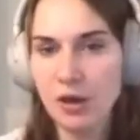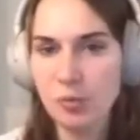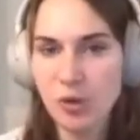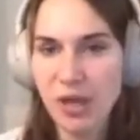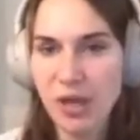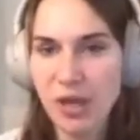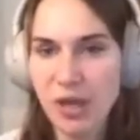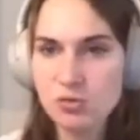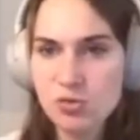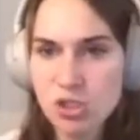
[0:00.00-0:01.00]
candidate
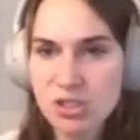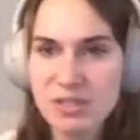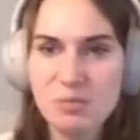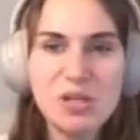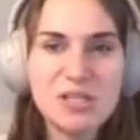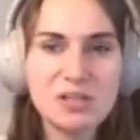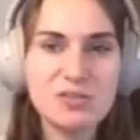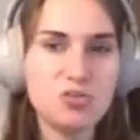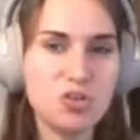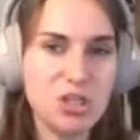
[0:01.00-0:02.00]
solutions and mixing their
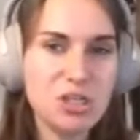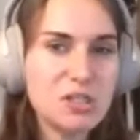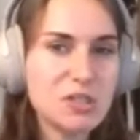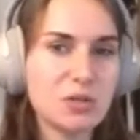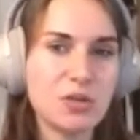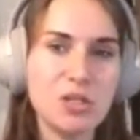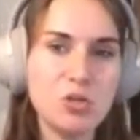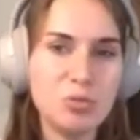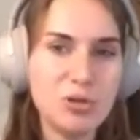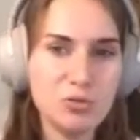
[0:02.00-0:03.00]
genes so that you
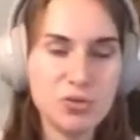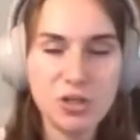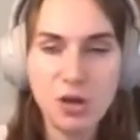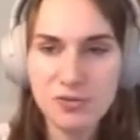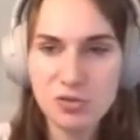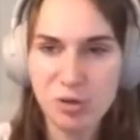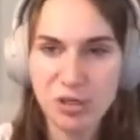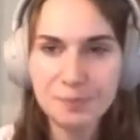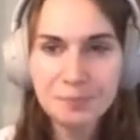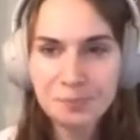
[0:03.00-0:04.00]
produce an offspring,
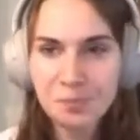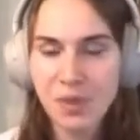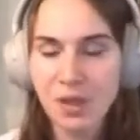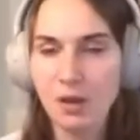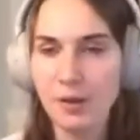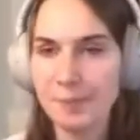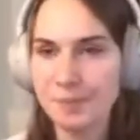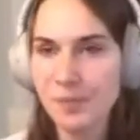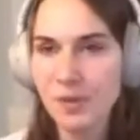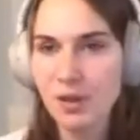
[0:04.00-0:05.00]
a
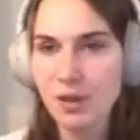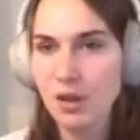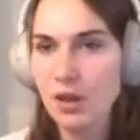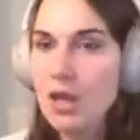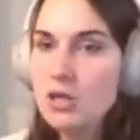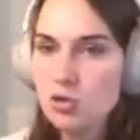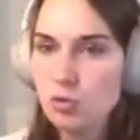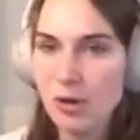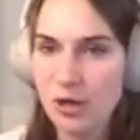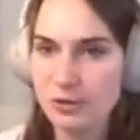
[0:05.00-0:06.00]
new
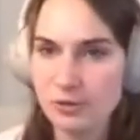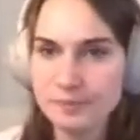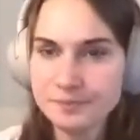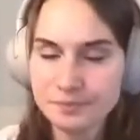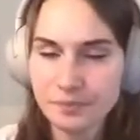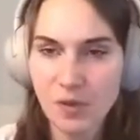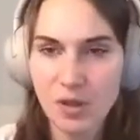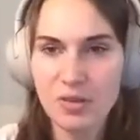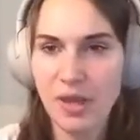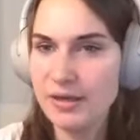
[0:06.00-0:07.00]
model
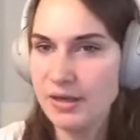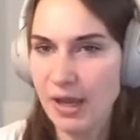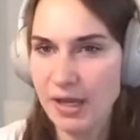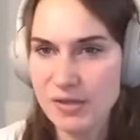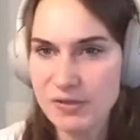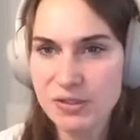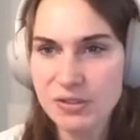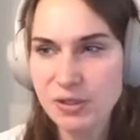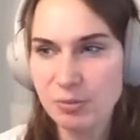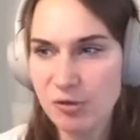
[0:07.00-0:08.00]
that has
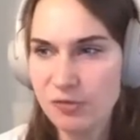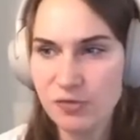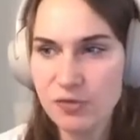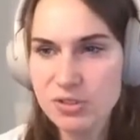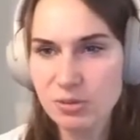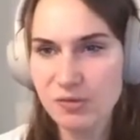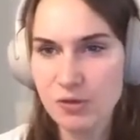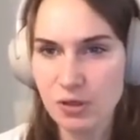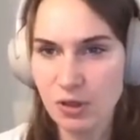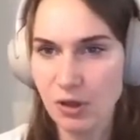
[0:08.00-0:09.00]
some of
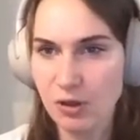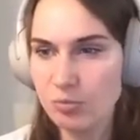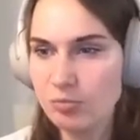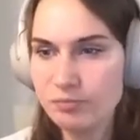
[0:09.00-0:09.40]
the